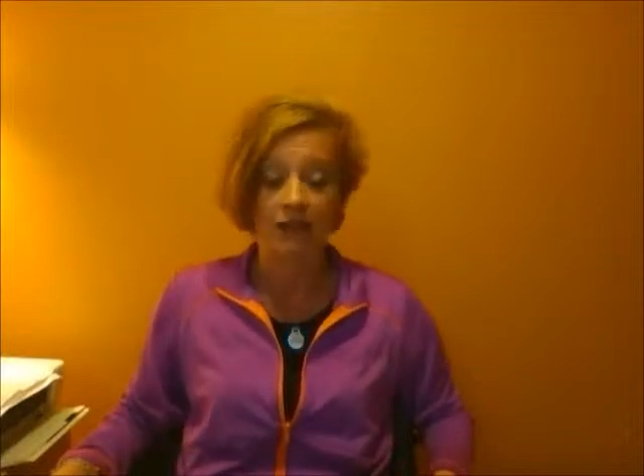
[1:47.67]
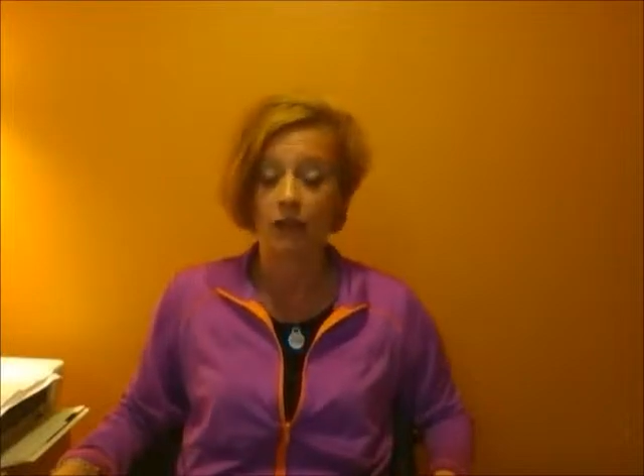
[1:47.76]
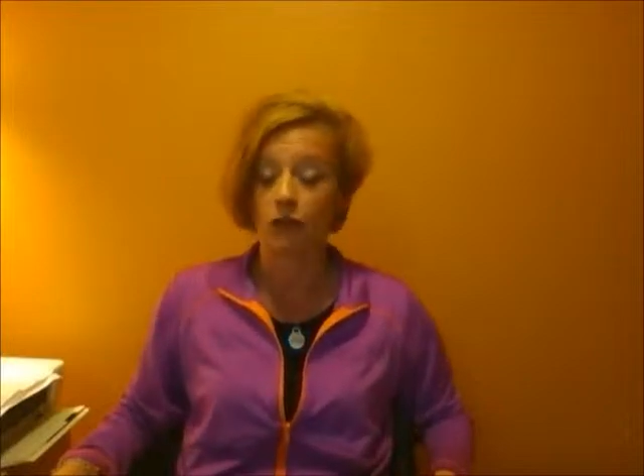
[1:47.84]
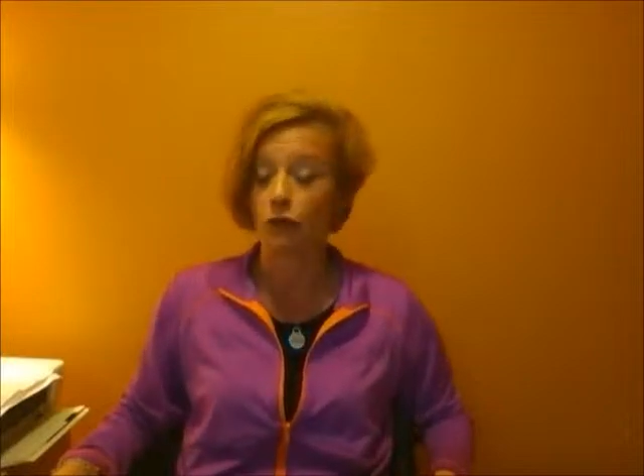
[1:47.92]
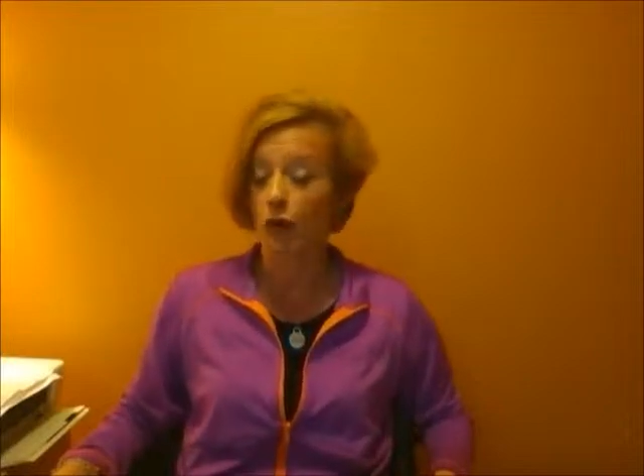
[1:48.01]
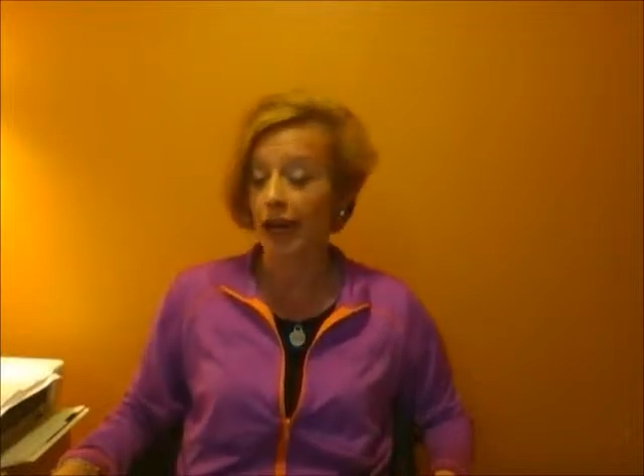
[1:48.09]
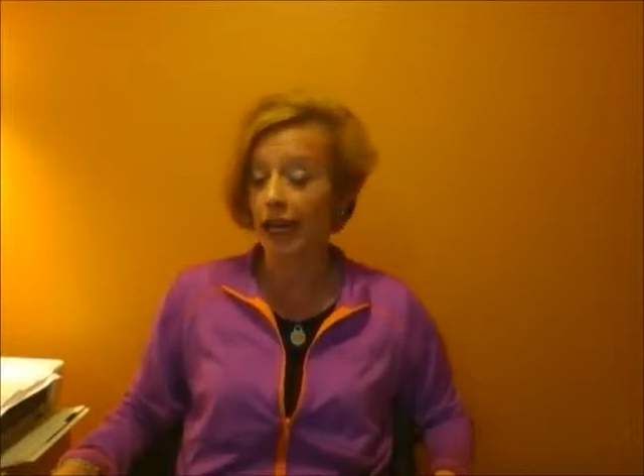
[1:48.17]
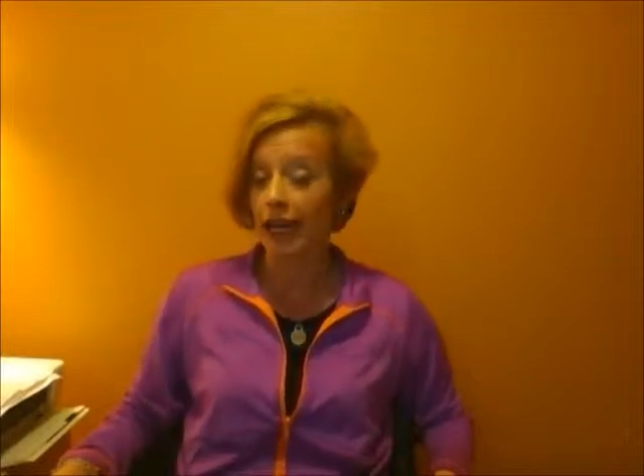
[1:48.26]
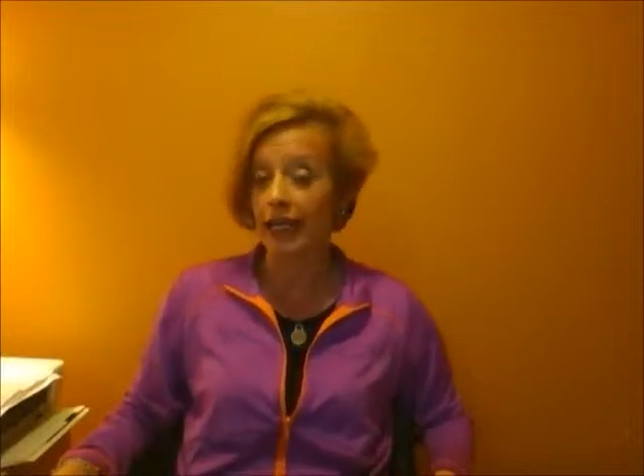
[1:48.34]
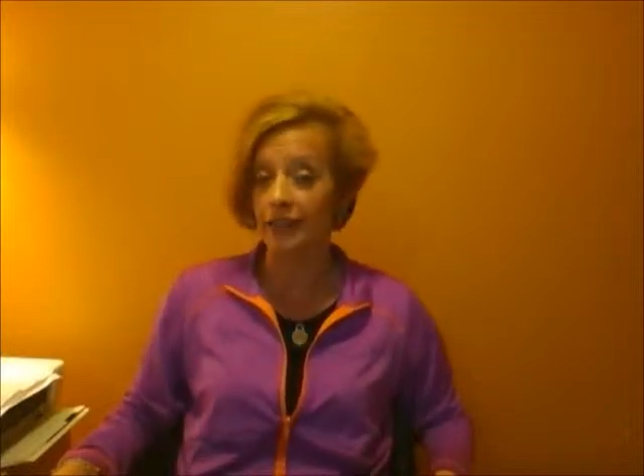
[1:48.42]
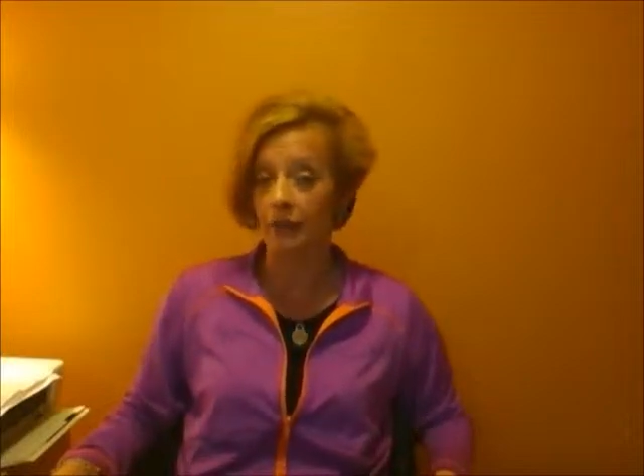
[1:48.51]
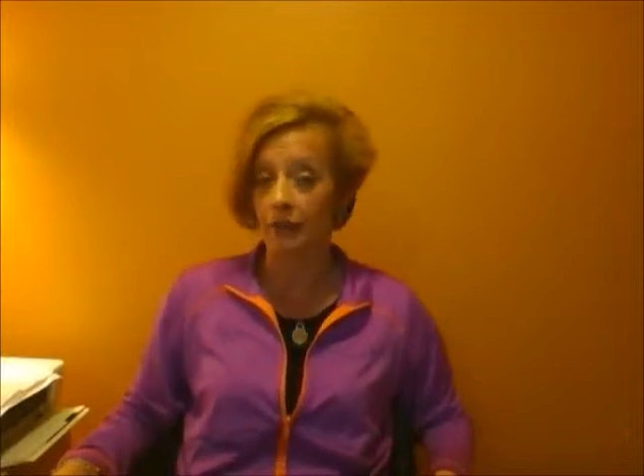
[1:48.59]
if you try to
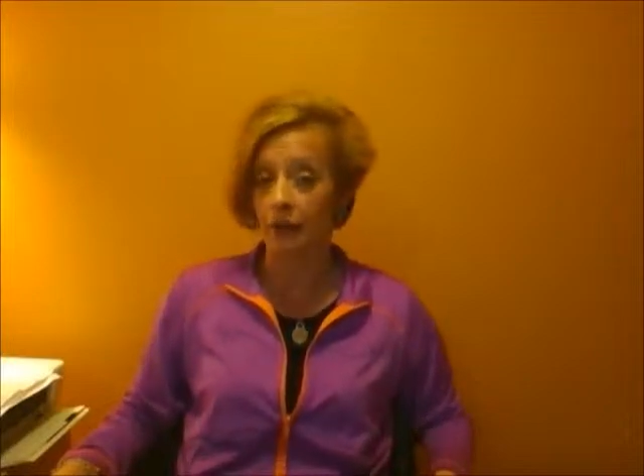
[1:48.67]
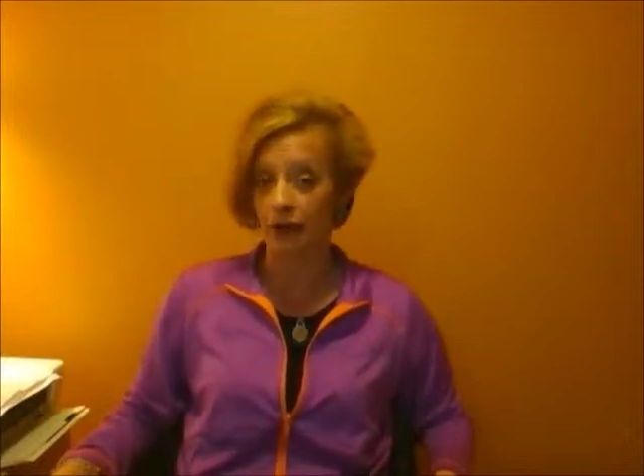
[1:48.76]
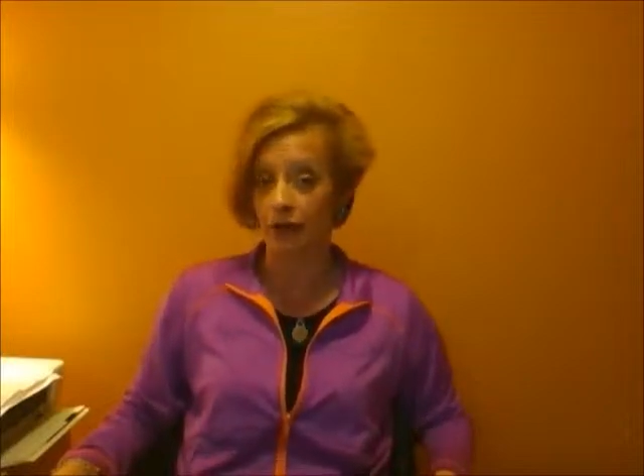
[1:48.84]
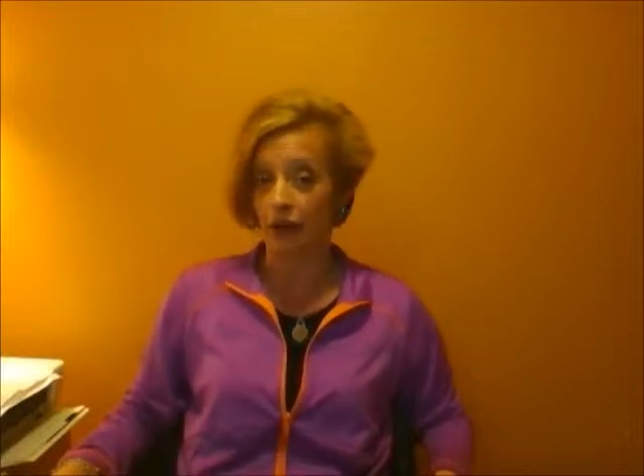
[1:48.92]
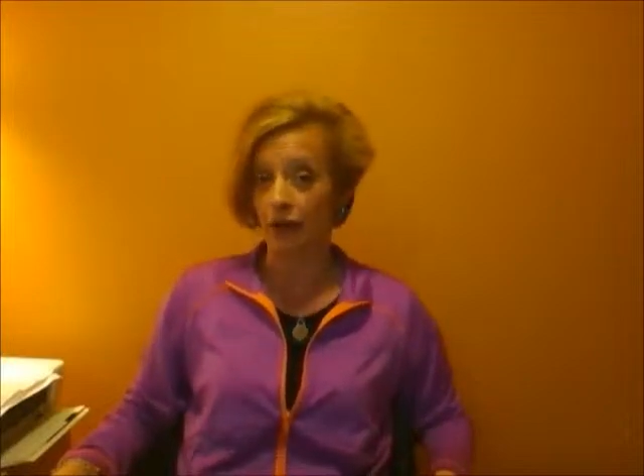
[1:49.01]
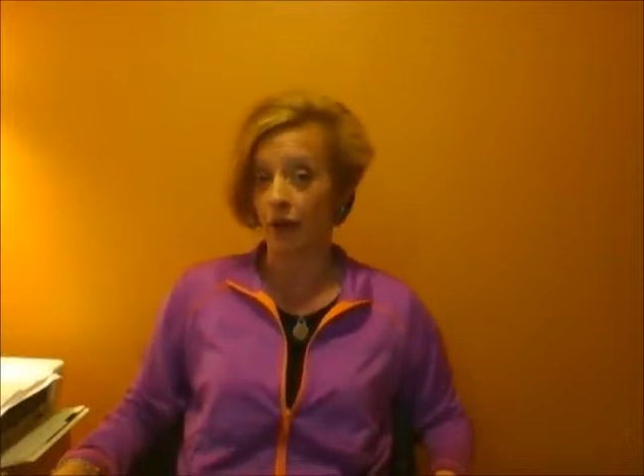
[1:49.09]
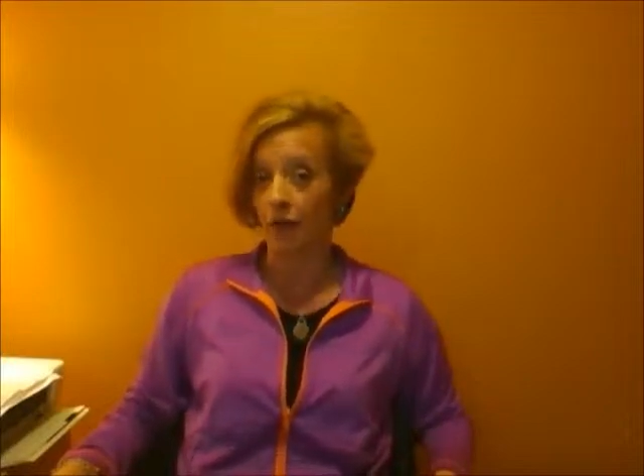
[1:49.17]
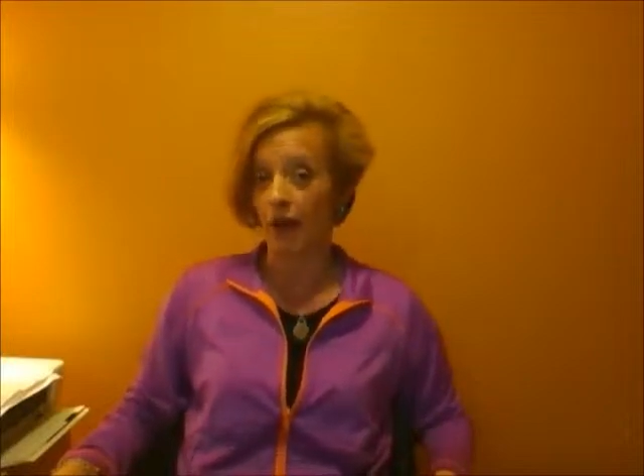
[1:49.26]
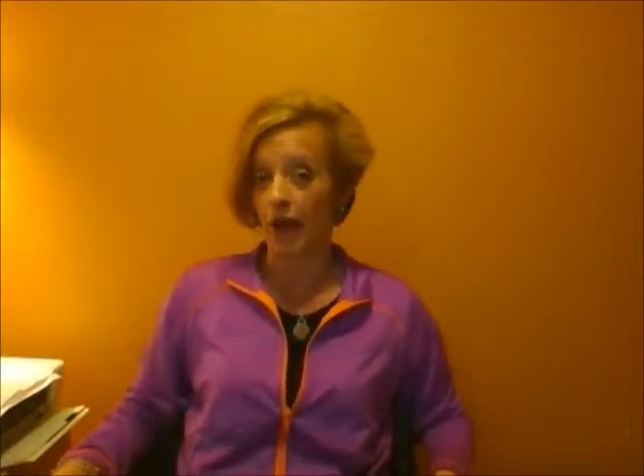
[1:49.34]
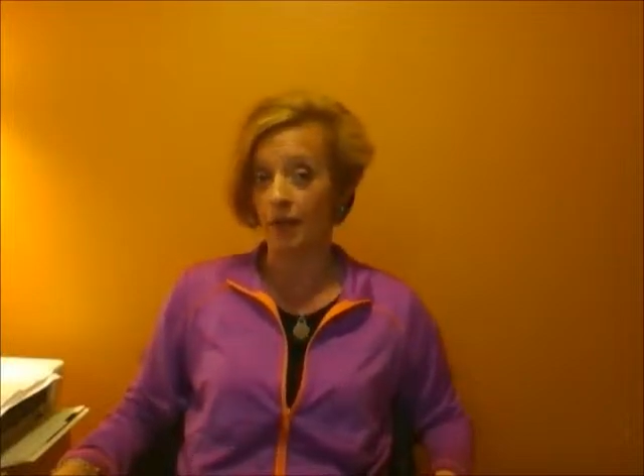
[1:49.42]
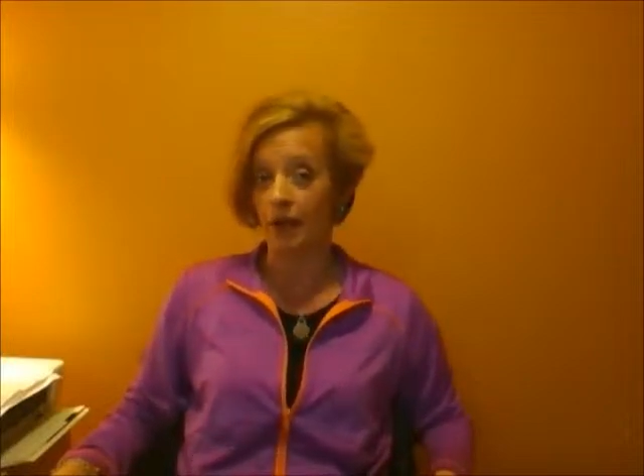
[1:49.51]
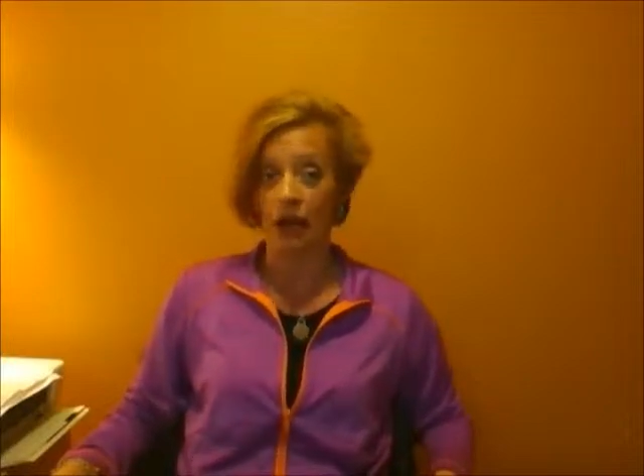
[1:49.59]
get to President
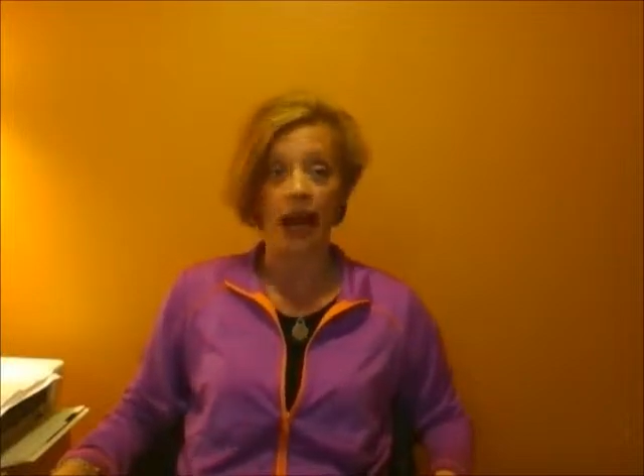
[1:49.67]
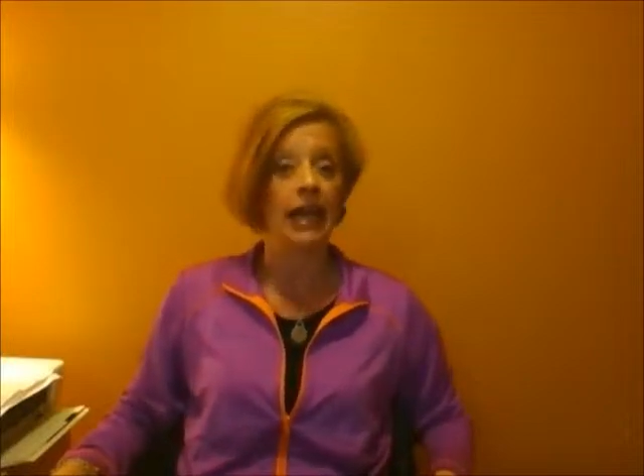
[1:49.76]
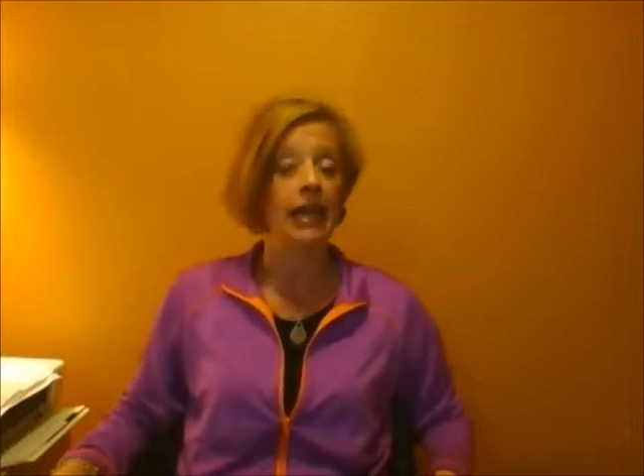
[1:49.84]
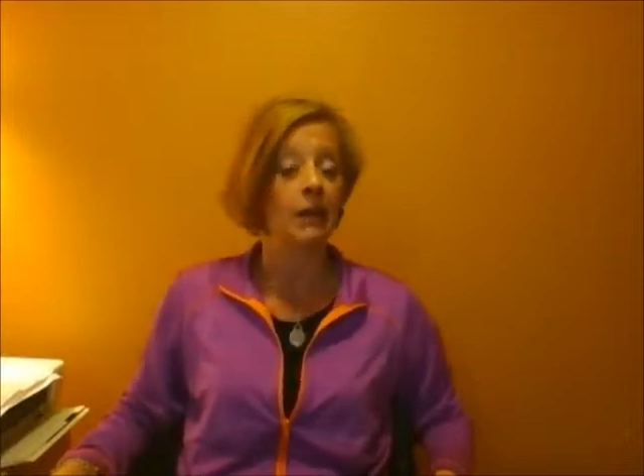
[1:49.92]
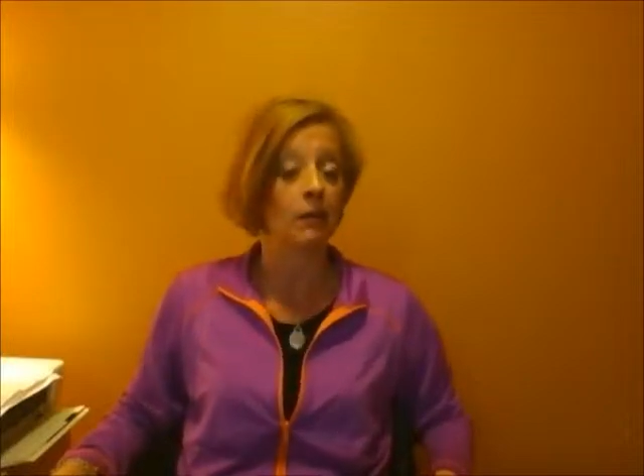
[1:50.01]
Obama or any